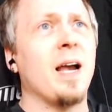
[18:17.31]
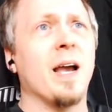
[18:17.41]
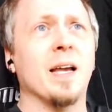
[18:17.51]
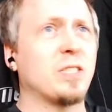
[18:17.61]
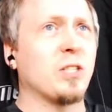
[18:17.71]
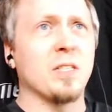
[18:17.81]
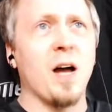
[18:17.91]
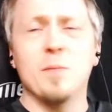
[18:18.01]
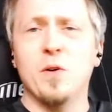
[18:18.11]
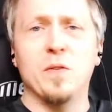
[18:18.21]
And it's just
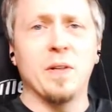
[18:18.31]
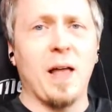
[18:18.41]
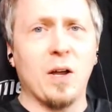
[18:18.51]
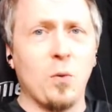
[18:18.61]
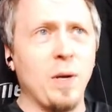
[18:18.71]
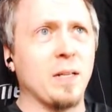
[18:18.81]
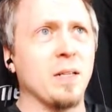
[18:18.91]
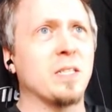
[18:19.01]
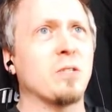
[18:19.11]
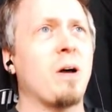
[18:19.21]
not moving that
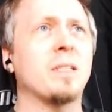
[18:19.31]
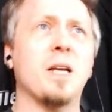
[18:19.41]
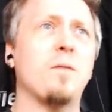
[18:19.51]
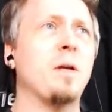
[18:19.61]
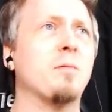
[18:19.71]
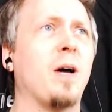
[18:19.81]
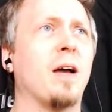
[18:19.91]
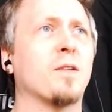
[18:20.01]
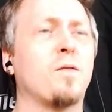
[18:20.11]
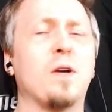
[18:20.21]
quickly. So I definitely am going to
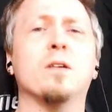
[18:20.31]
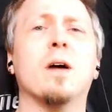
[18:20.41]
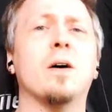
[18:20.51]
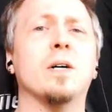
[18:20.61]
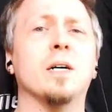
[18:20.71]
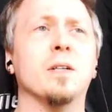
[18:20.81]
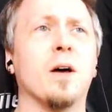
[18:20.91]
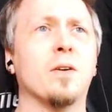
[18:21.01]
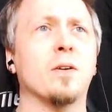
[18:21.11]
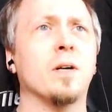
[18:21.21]
have to figure out
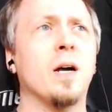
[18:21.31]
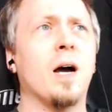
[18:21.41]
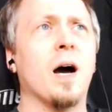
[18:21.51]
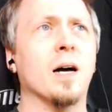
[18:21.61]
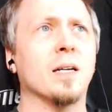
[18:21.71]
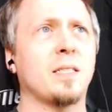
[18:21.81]
another uh,